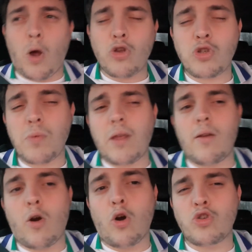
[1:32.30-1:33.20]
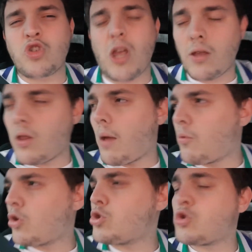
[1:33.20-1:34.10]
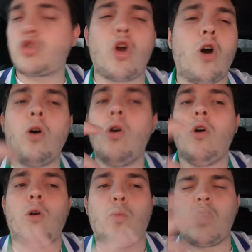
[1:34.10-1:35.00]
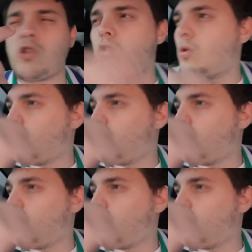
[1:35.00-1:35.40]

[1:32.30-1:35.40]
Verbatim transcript: possibly, or second. I'm not too sure which